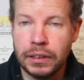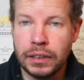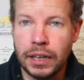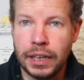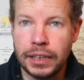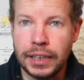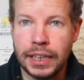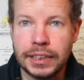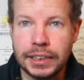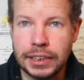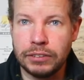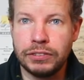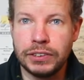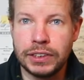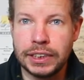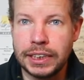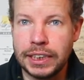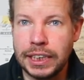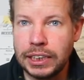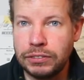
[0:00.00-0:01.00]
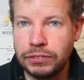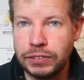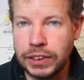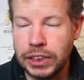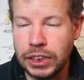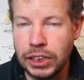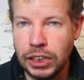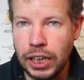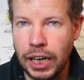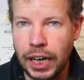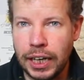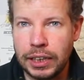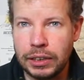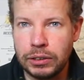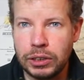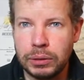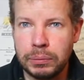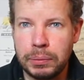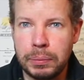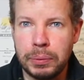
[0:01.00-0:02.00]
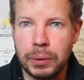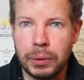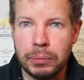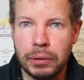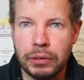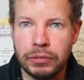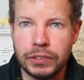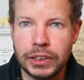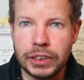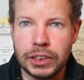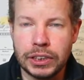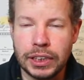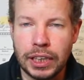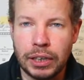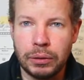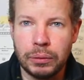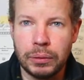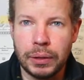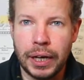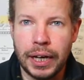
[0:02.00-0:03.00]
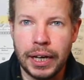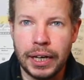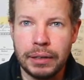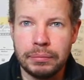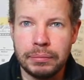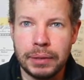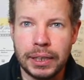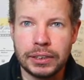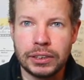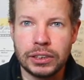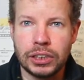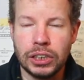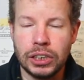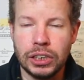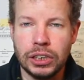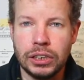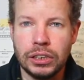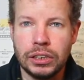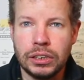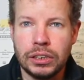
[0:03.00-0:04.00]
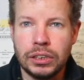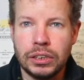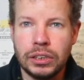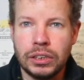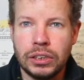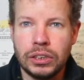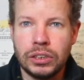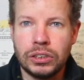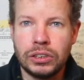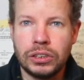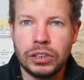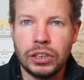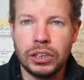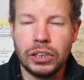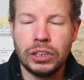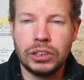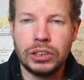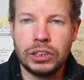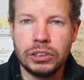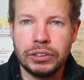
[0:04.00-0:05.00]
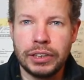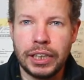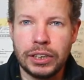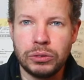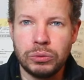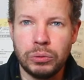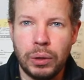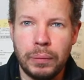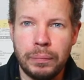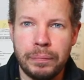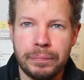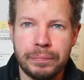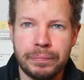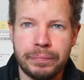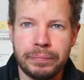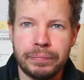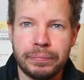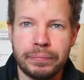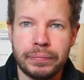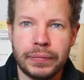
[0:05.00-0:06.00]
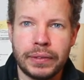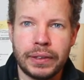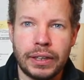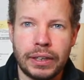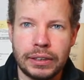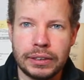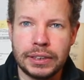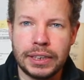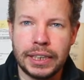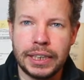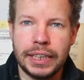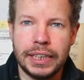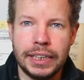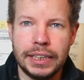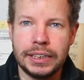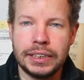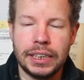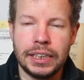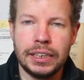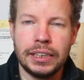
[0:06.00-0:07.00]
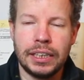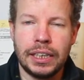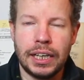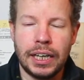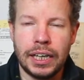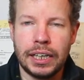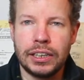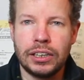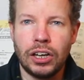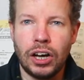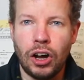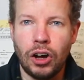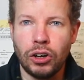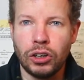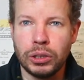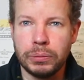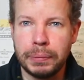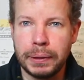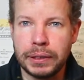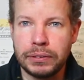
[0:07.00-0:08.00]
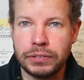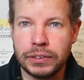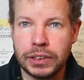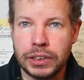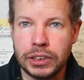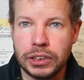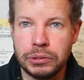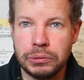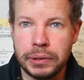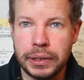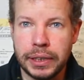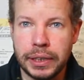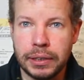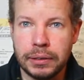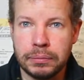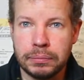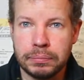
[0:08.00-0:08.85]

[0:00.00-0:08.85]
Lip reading: And that's it for today's video. I am going to be putting more videos out as I go. So until next one, take it easy, and all the best for the new year.